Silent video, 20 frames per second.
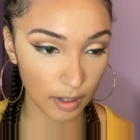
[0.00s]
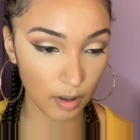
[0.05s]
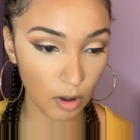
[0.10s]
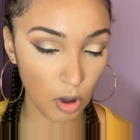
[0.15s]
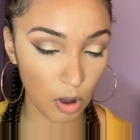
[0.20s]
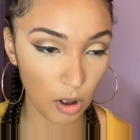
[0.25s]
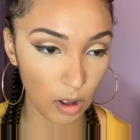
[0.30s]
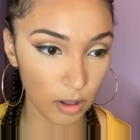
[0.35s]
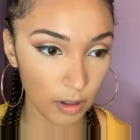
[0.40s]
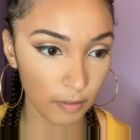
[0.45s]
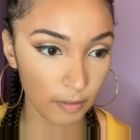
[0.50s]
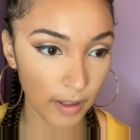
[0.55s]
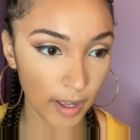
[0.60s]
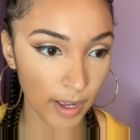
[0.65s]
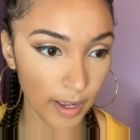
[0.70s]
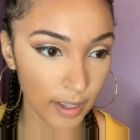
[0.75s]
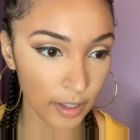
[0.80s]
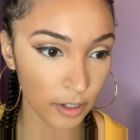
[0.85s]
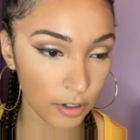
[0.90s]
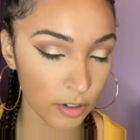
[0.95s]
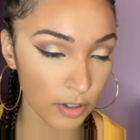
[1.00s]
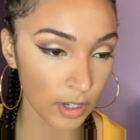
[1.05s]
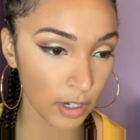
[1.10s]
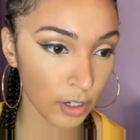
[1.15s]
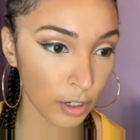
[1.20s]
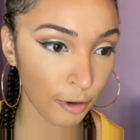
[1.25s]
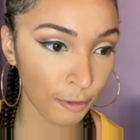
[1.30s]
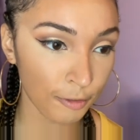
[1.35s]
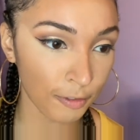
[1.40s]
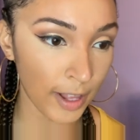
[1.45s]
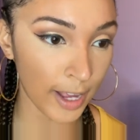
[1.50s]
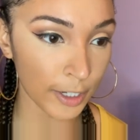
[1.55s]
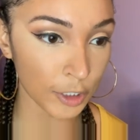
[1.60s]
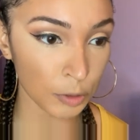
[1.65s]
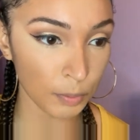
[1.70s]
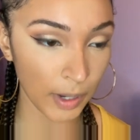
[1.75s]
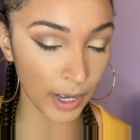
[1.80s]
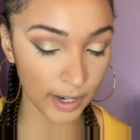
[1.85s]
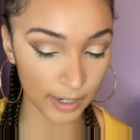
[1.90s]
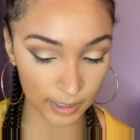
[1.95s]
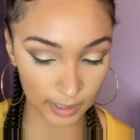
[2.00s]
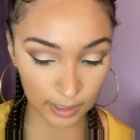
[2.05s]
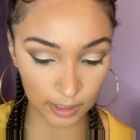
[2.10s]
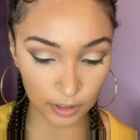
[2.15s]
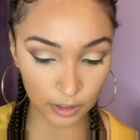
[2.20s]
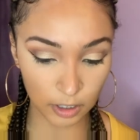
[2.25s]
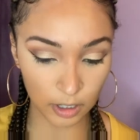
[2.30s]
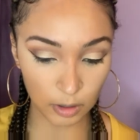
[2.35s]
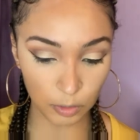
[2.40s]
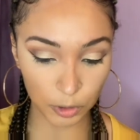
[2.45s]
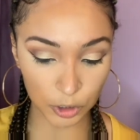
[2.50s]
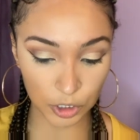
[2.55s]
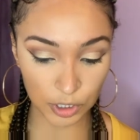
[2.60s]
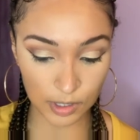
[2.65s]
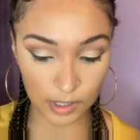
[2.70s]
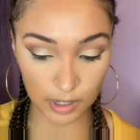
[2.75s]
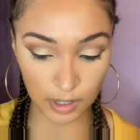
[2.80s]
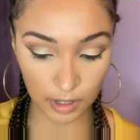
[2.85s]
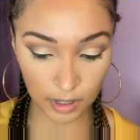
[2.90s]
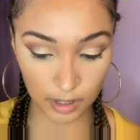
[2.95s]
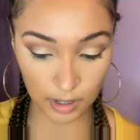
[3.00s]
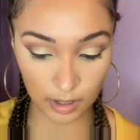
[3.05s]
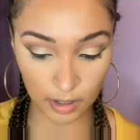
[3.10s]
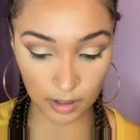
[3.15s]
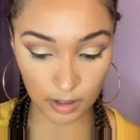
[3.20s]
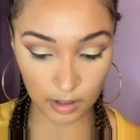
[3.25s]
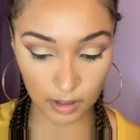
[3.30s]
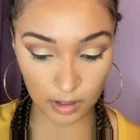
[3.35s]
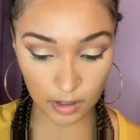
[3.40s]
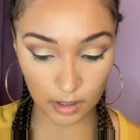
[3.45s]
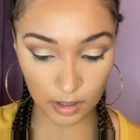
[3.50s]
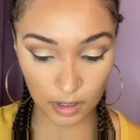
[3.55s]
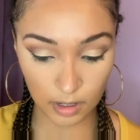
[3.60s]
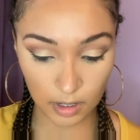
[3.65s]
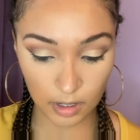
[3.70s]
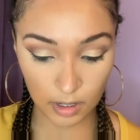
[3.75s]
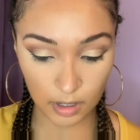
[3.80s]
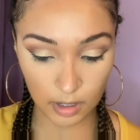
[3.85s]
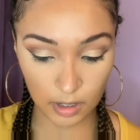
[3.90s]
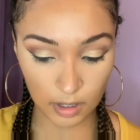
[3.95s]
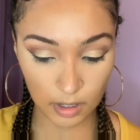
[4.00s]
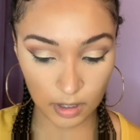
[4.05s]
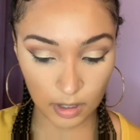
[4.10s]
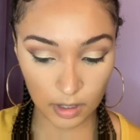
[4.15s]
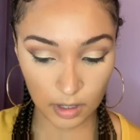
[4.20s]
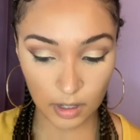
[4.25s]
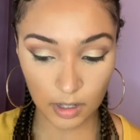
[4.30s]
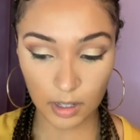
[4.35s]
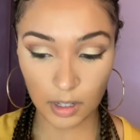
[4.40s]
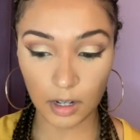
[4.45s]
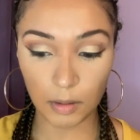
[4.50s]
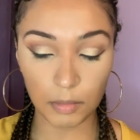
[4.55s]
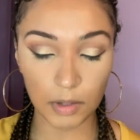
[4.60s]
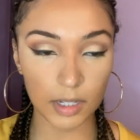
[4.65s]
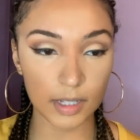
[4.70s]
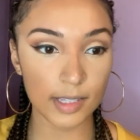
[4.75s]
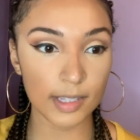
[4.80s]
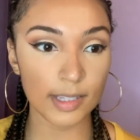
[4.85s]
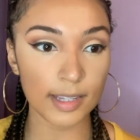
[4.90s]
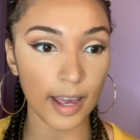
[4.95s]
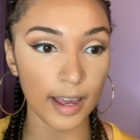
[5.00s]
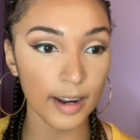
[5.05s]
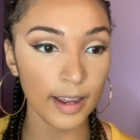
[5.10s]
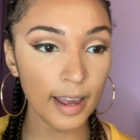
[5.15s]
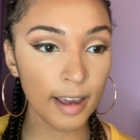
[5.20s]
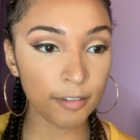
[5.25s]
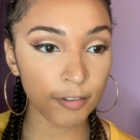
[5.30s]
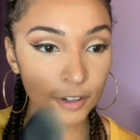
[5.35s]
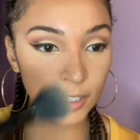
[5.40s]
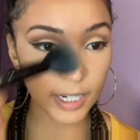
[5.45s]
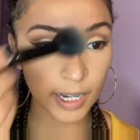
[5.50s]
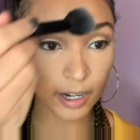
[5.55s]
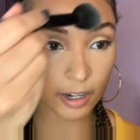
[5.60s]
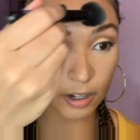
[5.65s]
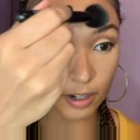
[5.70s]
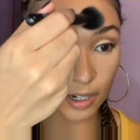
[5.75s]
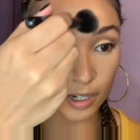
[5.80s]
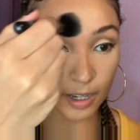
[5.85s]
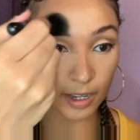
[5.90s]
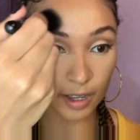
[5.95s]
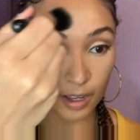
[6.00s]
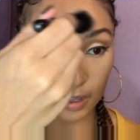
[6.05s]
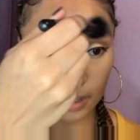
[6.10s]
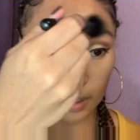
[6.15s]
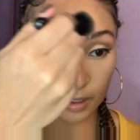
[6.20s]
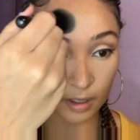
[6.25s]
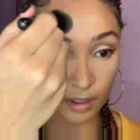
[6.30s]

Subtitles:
all of that. And there's like no flashback either, which is good. I'm gonna set every area